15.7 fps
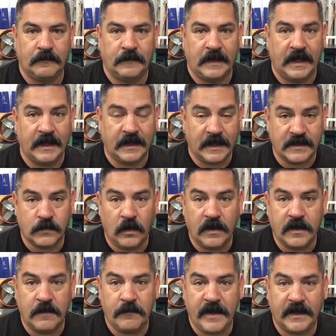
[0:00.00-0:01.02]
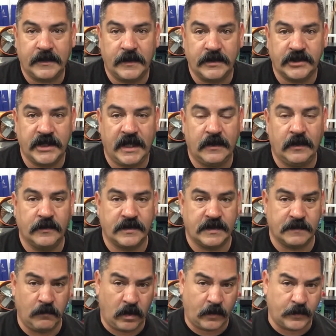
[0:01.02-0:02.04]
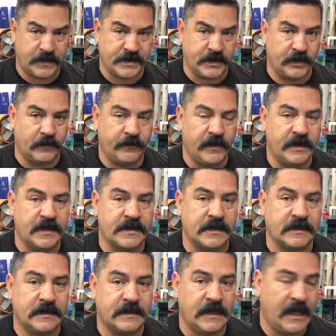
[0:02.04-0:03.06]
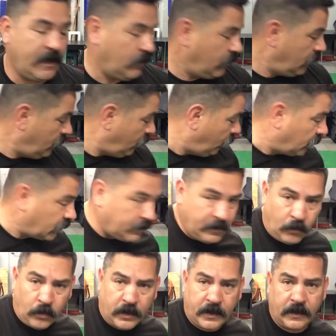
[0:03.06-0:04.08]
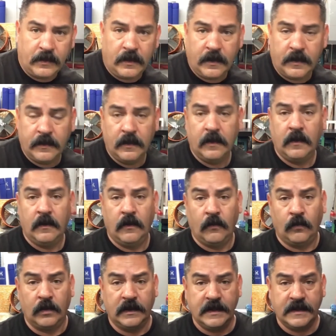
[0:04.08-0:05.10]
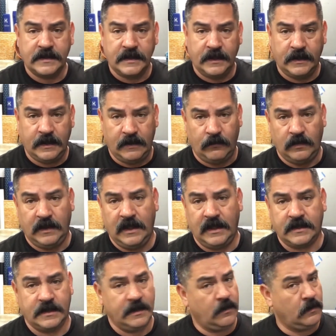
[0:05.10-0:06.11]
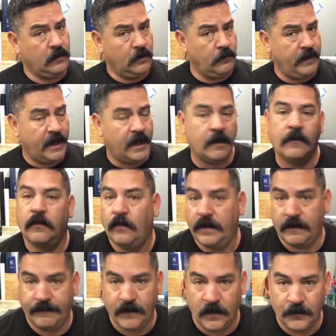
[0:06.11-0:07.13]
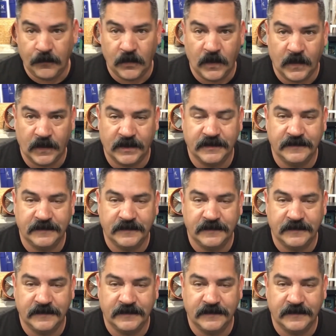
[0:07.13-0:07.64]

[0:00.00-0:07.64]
Hey guys, welcome back to the channel. This is Mark with Cinder Fitness, and today we're going to be working on releasing and relaxing our low back with a foam roller.